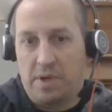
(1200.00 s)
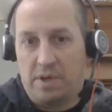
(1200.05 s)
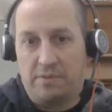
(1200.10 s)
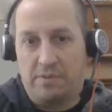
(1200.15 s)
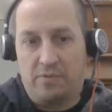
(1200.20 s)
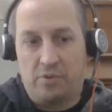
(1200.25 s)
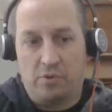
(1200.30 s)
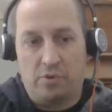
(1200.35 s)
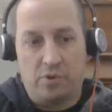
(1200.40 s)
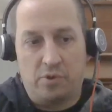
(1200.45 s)
But
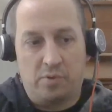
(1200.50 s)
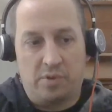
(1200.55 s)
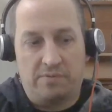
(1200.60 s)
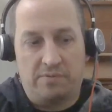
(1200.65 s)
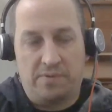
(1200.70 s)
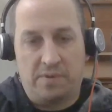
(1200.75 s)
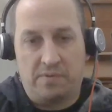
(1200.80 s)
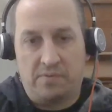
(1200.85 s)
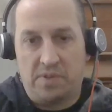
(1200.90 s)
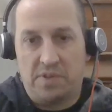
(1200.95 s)
if you're
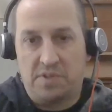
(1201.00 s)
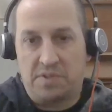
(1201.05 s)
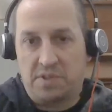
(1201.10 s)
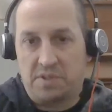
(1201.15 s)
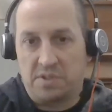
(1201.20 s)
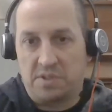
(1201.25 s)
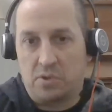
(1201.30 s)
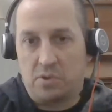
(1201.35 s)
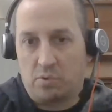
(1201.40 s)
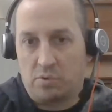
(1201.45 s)
doing 50,
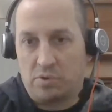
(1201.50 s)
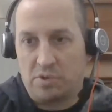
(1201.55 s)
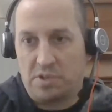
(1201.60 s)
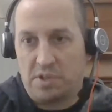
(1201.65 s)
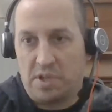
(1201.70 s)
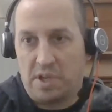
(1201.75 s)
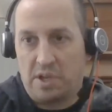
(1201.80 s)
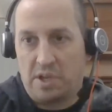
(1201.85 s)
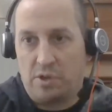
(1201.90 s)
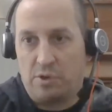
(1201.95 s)
60 orders
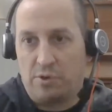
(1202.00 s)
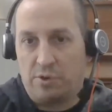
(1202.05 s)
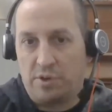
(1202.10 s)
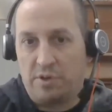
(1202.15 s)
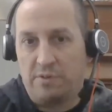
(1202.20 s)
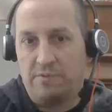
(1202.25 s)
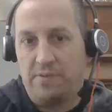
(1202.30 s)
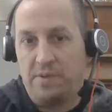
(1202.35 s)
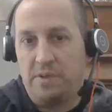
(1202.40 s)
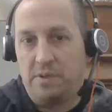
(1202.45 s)
a day, you're
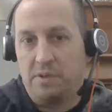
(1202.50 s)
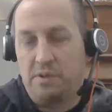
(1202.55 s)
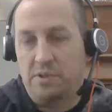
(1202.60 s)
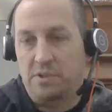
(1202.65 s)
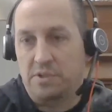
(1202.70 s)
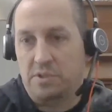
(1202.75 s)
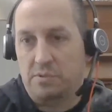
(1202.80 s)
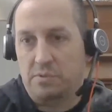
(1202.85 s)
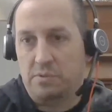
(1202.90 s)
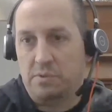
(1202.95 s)
going to feel
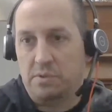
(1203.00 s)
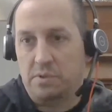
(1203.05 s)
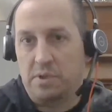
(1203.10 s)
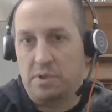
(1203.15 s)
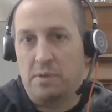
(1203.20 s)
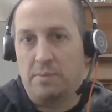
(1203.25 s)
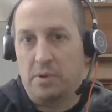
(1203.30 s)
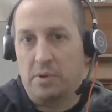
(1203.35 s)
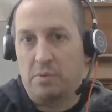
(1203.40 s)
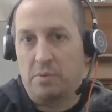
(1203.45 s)
a
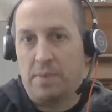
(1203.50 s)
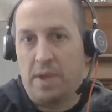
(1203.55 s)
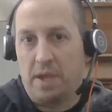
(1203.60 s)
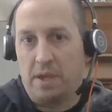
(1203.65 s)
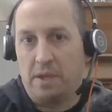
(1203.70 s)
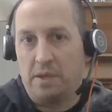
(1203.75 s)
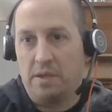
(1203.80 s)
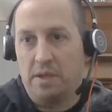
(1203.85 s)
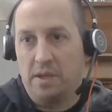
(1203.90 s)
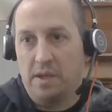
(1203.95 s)
certain amount of
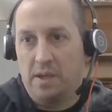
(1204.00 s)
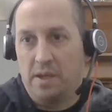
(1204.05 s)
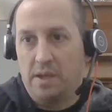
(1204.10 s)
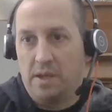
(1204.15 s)
pain